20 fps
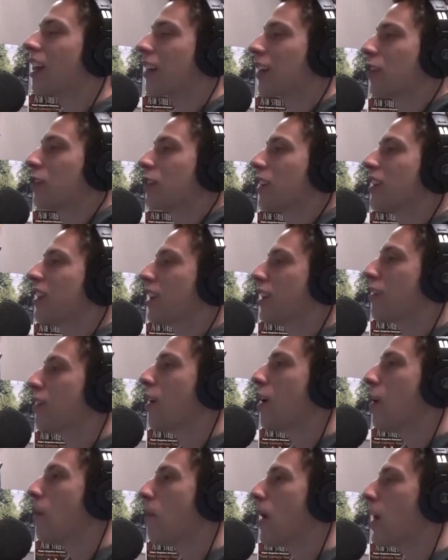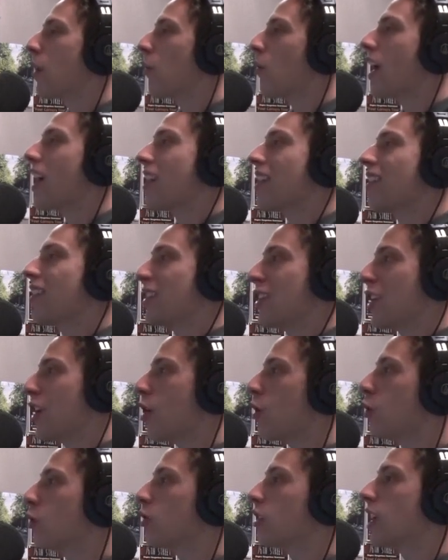like yeah, those ideas. Like, by the way, you
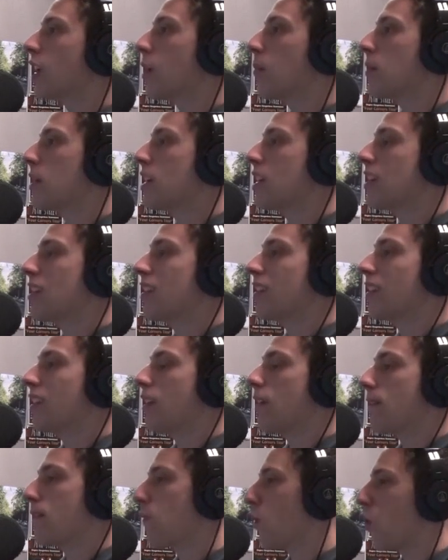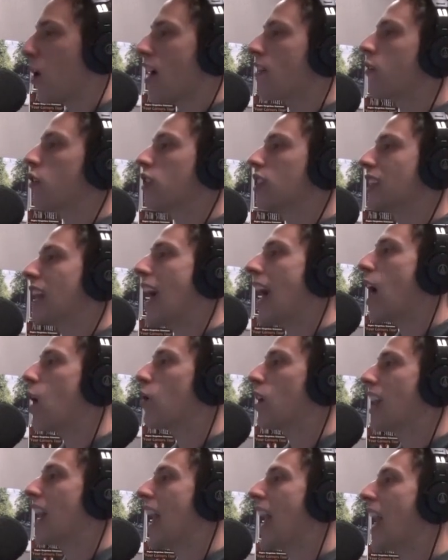know who's going to be forever
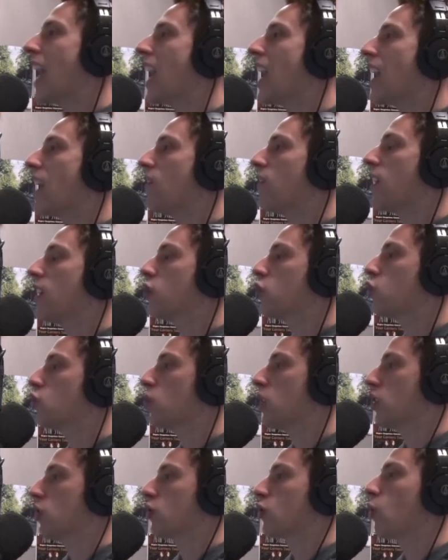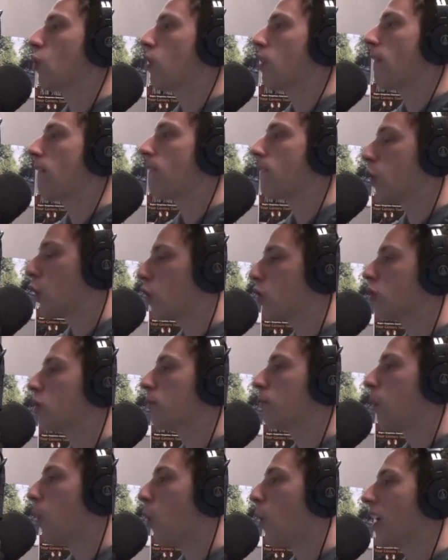down in A A F history to score the
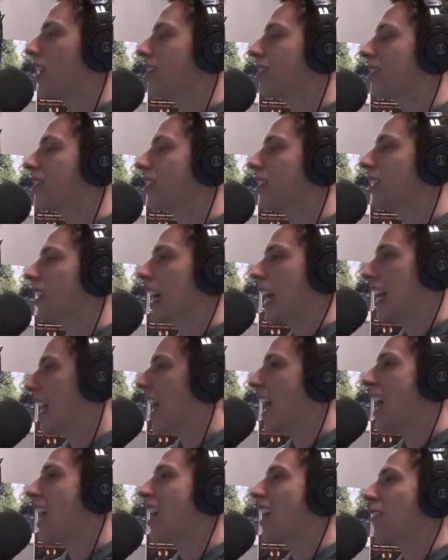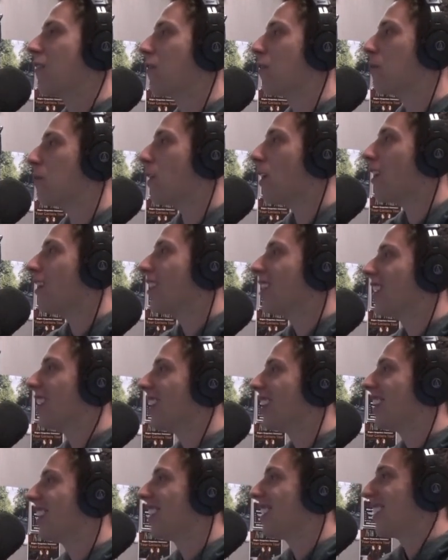first points in A A F football?
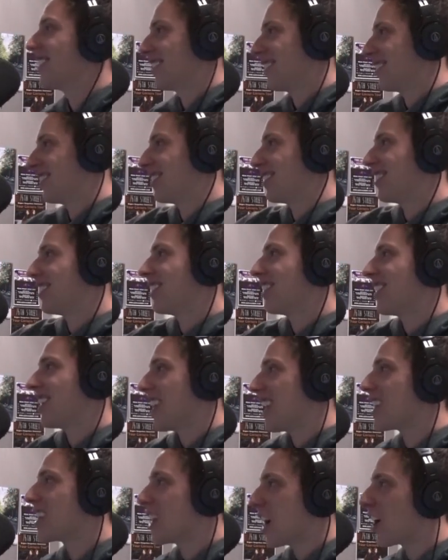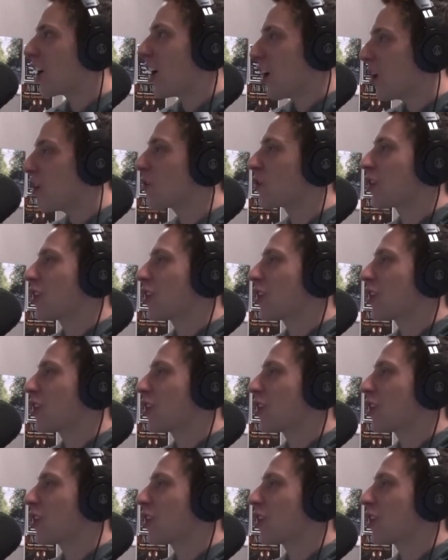The... Uh, Young-ho